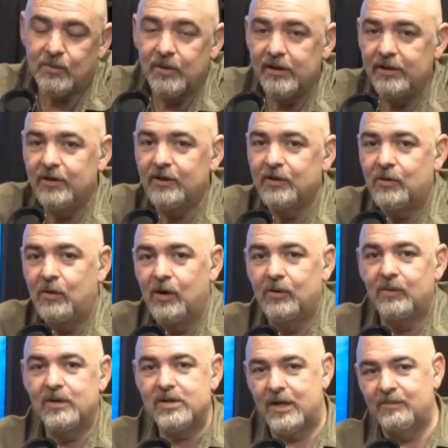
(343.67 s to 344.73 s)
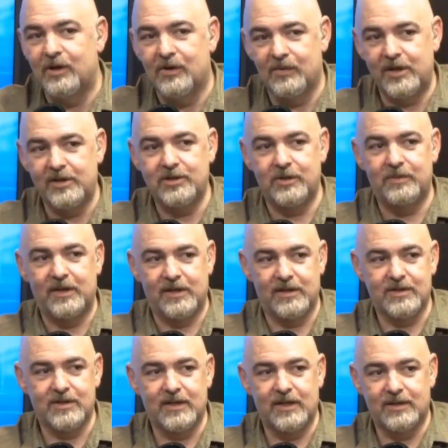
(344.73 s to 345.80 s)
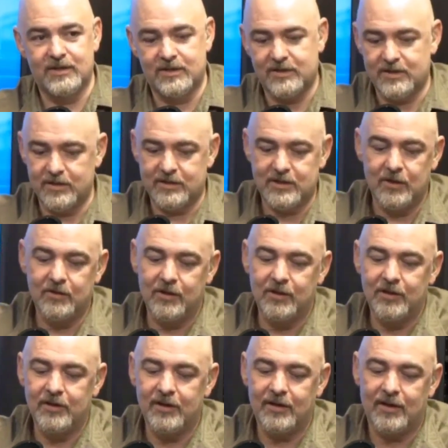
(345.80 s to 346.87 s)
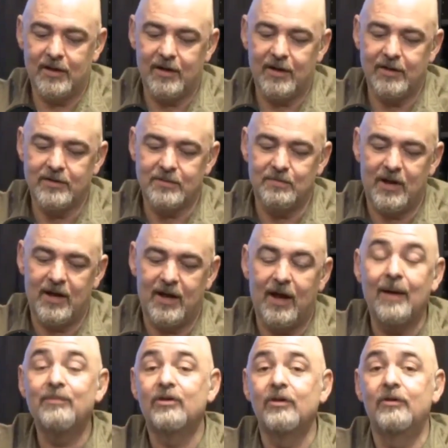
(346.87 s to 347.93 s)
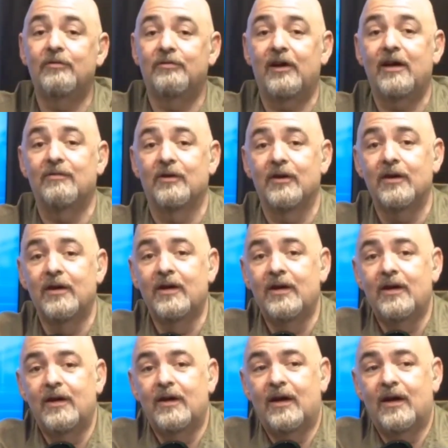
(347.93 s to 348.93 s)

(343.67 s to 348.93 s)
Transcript: there's a really good quote, which I'm going to read you because it's so good. It's my absolute favorite.